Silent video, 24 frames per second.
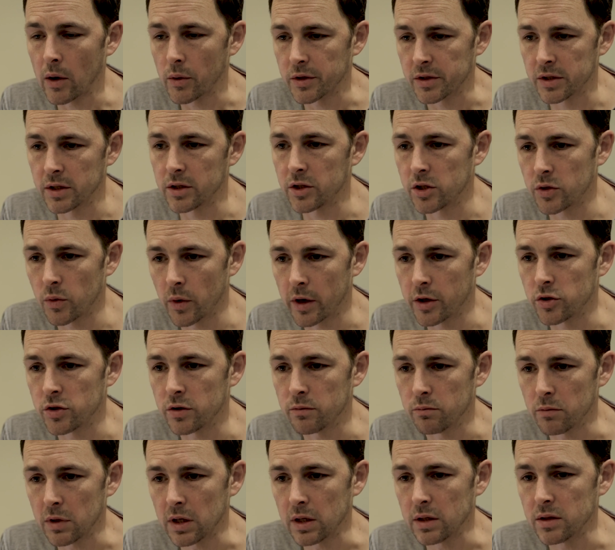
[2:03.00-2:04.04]
our
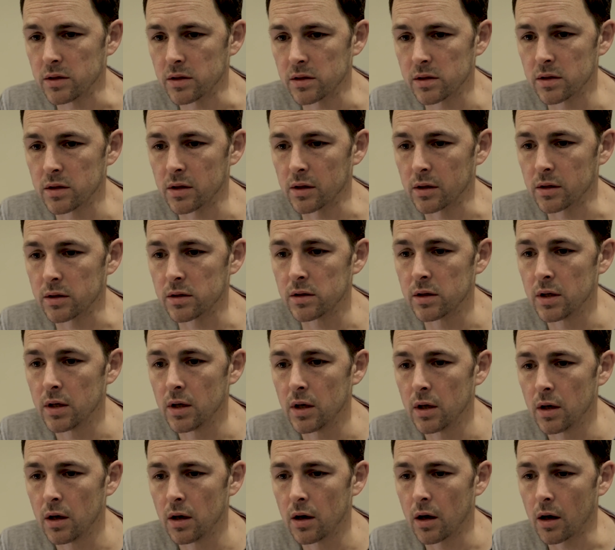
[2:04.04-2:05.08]
situation means that
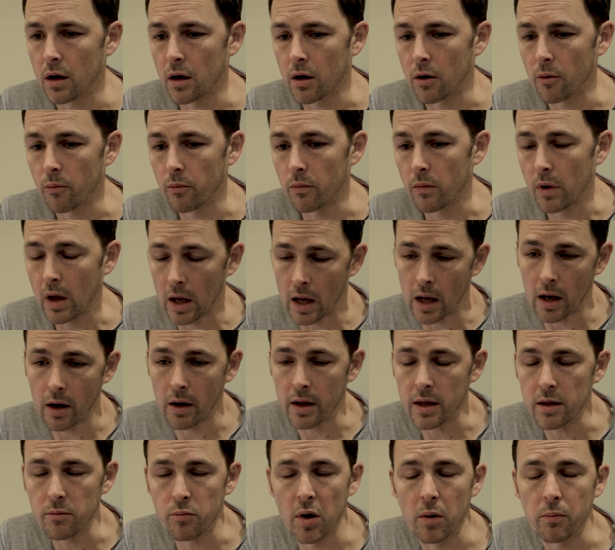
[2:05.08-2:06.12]
our
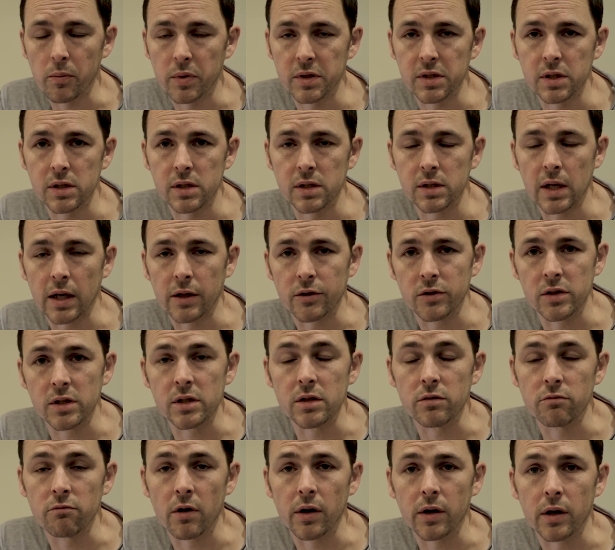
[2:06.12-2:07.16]
heat pump as it stands
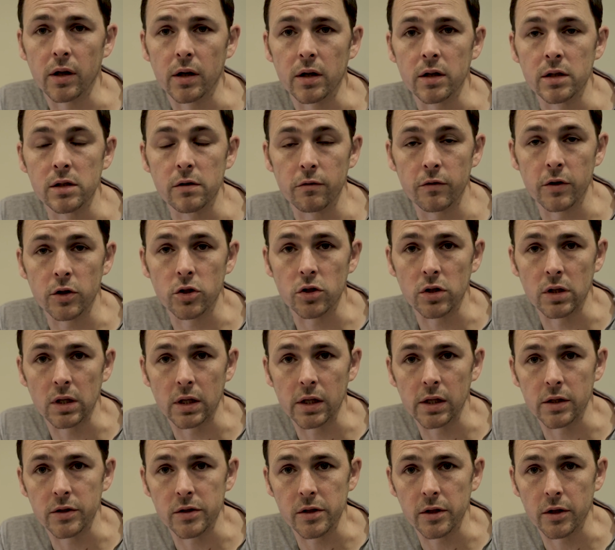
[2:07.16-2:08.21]
isn't running as
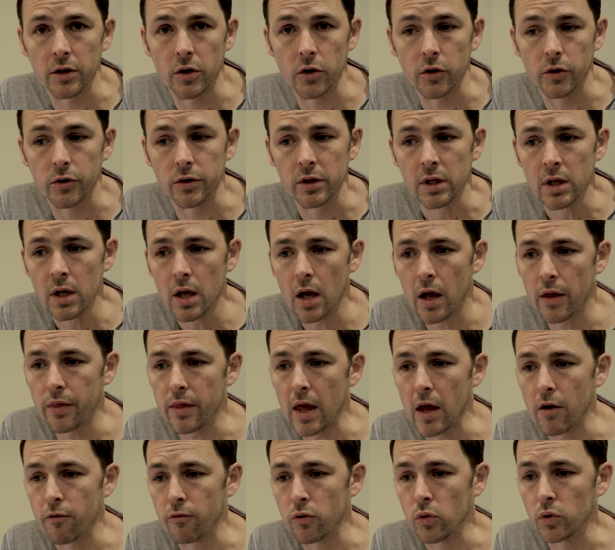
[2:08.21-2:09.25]
efficiently as it could, and
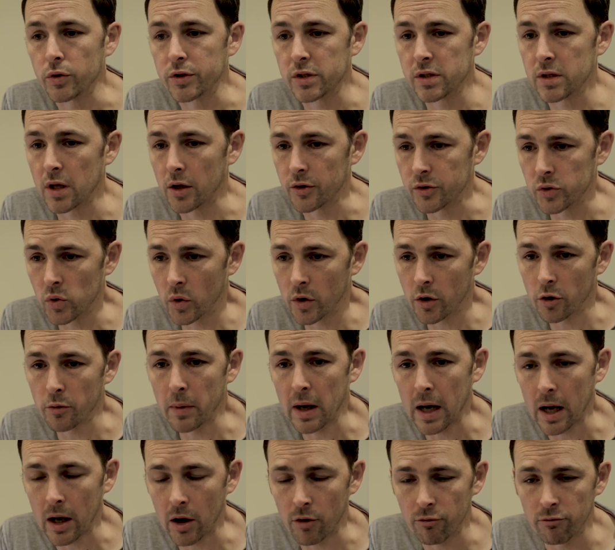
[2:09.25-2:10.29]
therefore to start talking
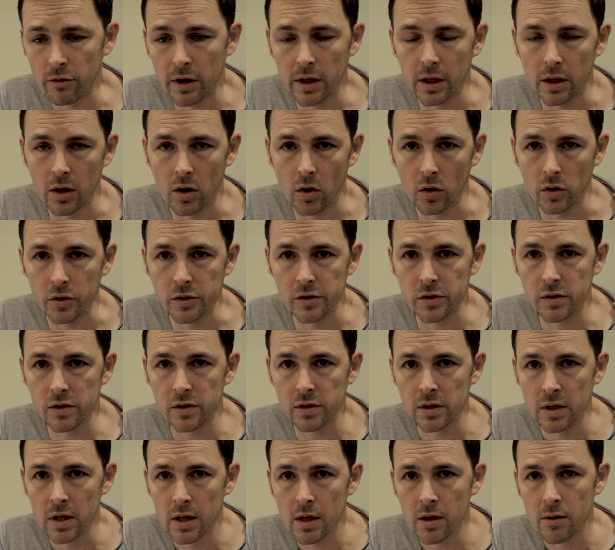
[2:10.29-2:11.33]
about our running
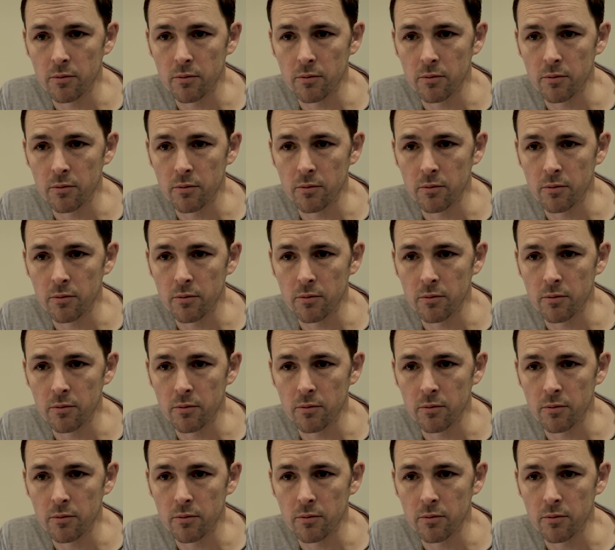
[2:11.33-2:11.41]
costs